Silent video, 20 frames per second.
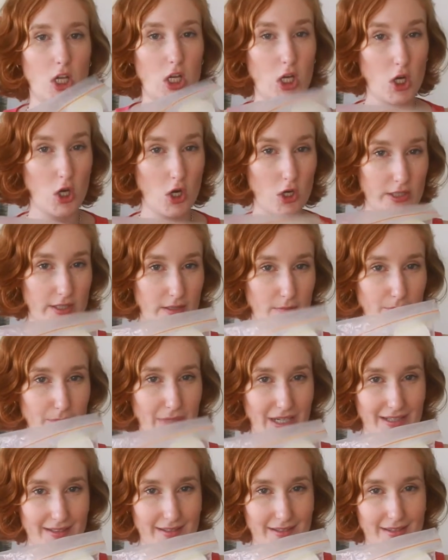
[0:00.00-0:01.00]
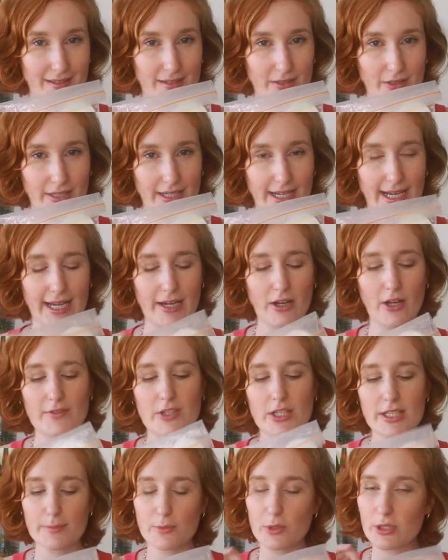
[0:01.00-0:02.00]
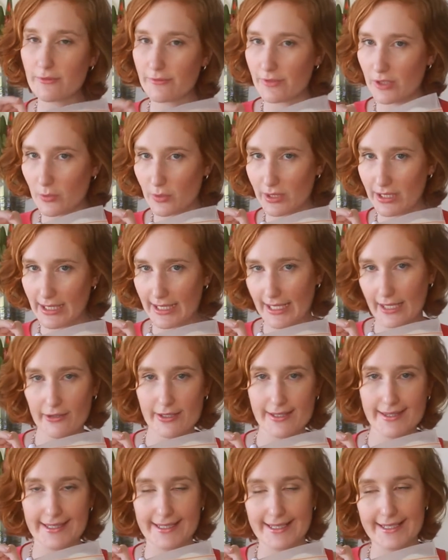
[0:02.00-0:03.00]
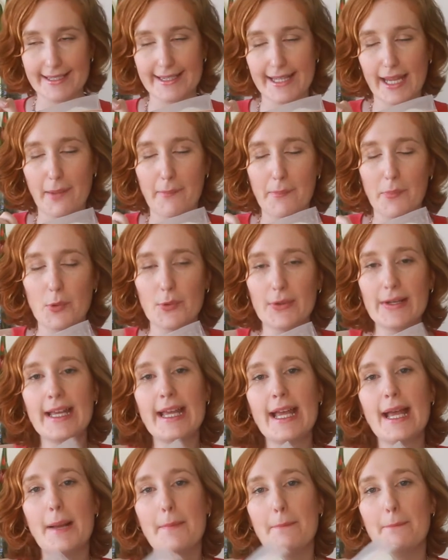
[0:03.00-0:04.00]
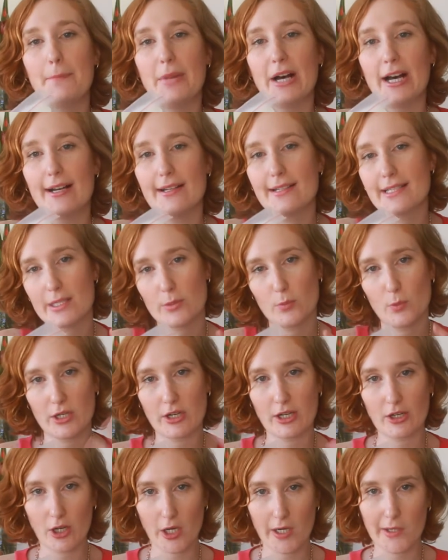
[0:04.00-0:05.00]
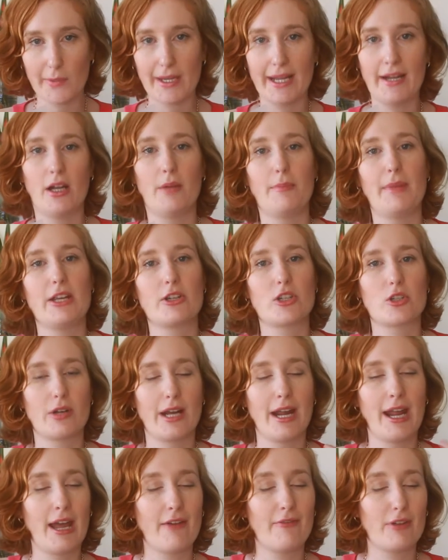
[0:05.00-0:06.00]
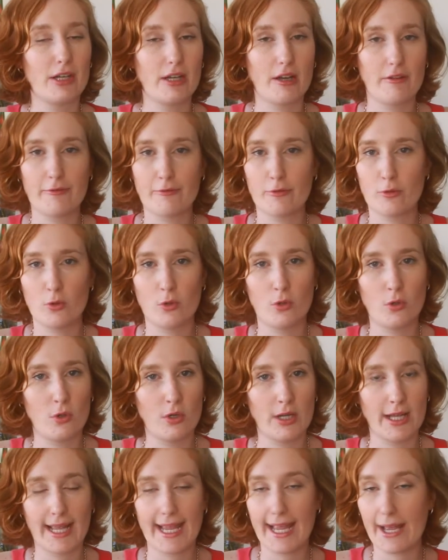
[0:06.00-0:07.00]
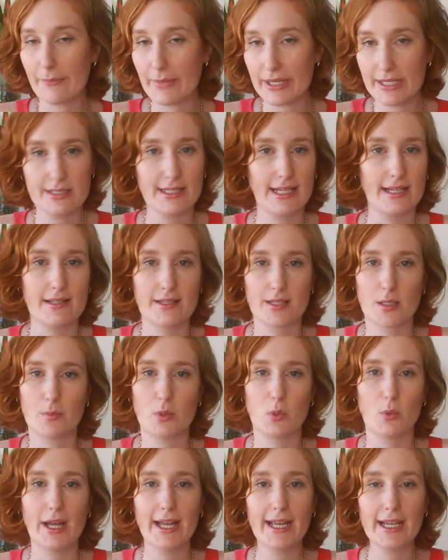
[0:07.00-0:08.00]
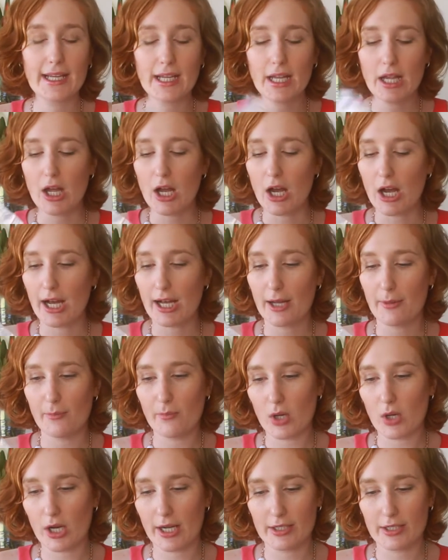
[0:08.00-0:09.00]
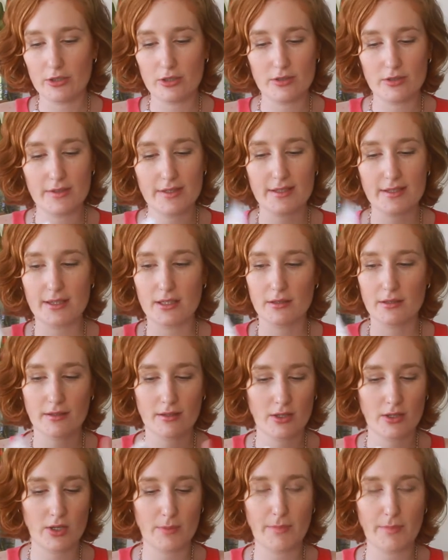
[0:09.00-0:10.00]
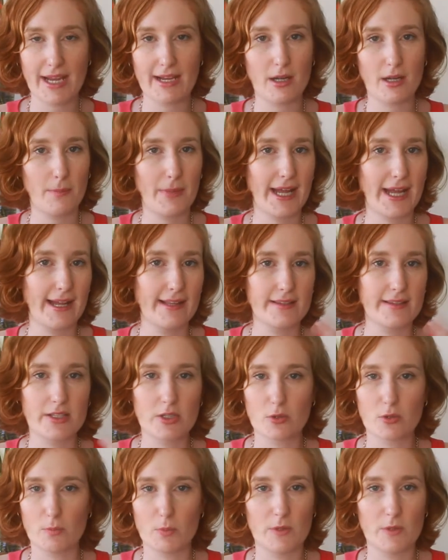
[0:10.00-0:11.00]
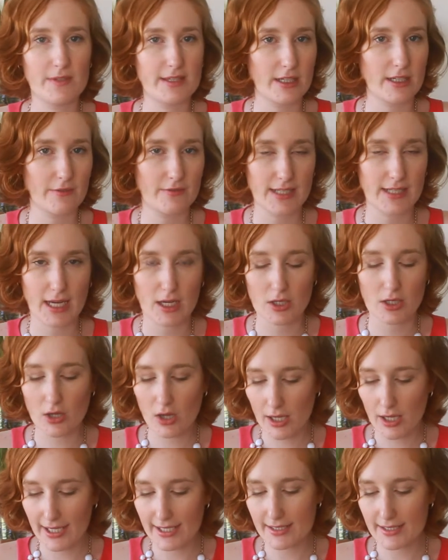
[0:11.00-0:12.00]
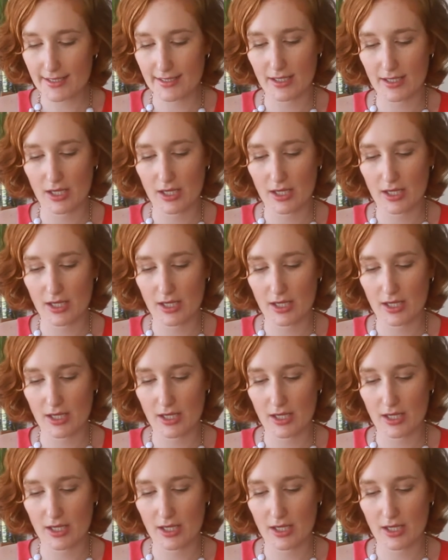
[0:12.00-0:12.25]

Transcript: cotton buds. Okay, I've just put a few in there as an example, but when I go away I make sure I have enough for how many days I'm away. I use the makeup pads to remove stuff day and night,